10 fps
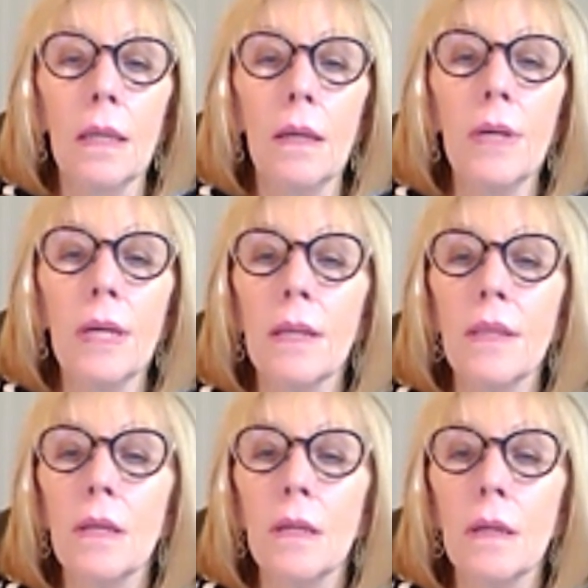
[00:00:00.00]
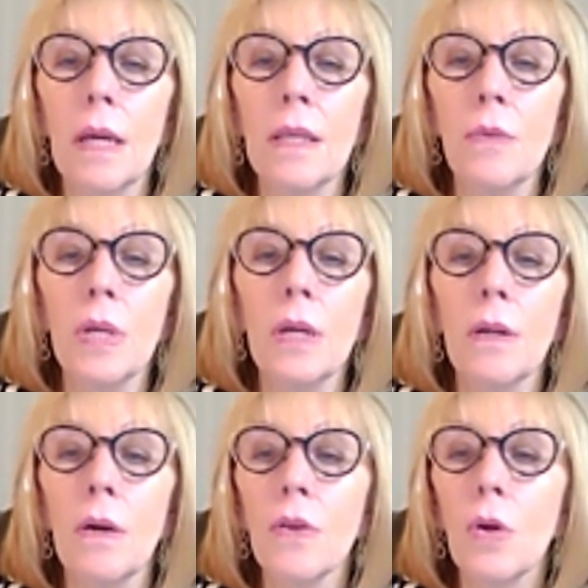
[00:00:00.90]
Okay, I think we got
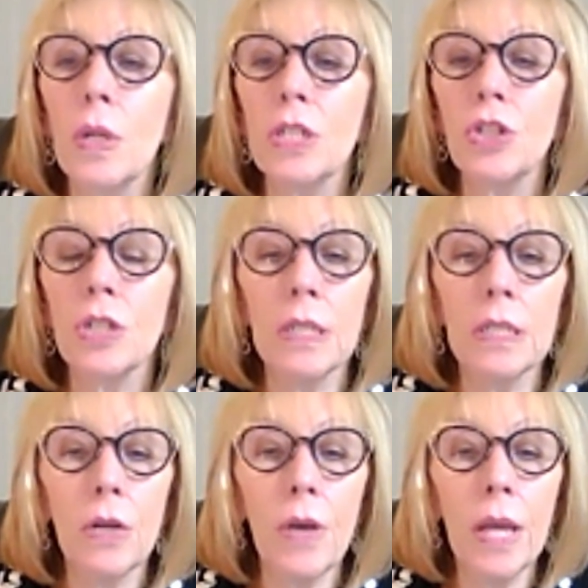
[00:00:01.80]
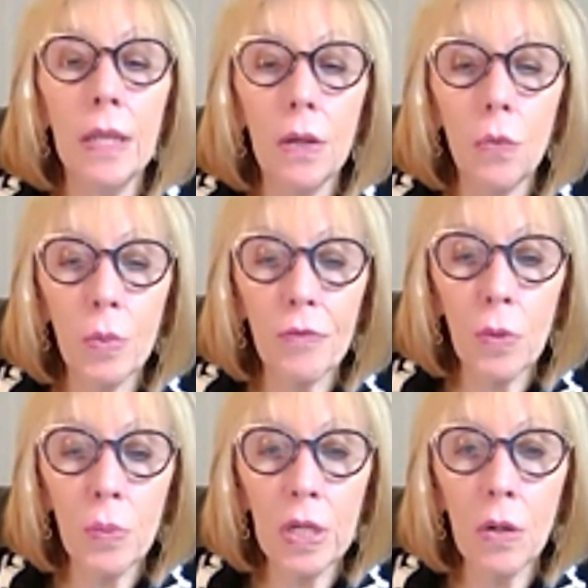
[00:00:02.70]
all the questions. Is there any,
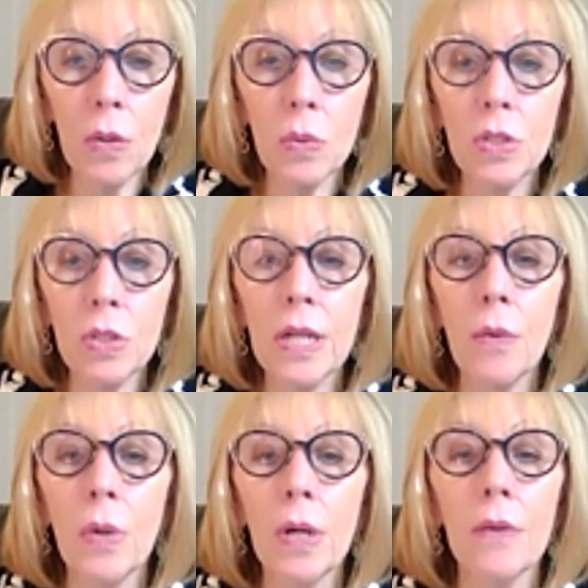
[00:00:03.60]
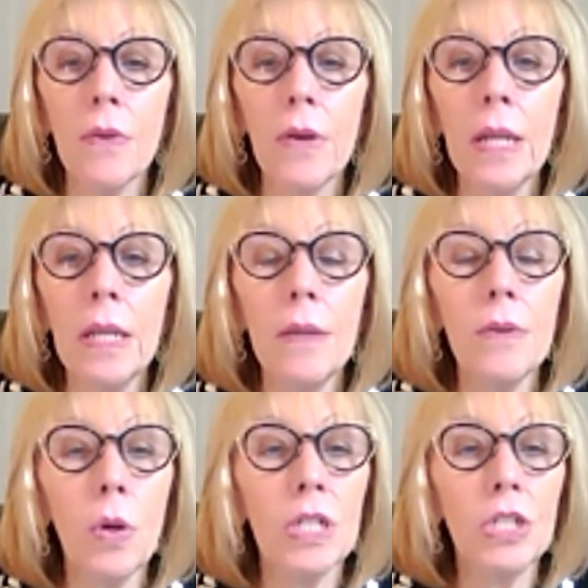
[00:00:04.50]
before we go to network, are there any
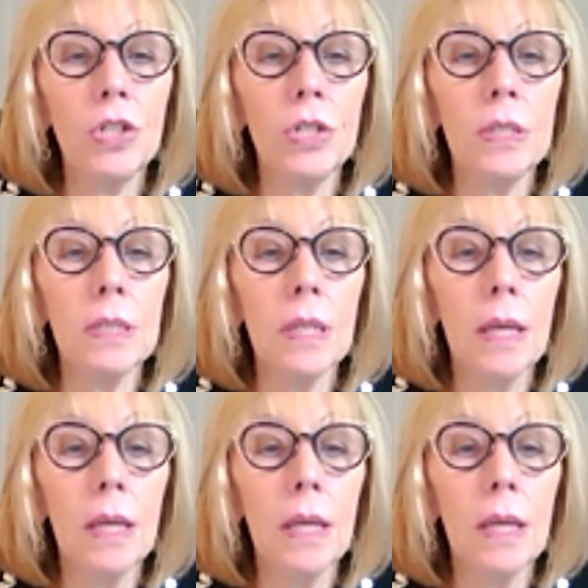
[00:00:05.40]
other questions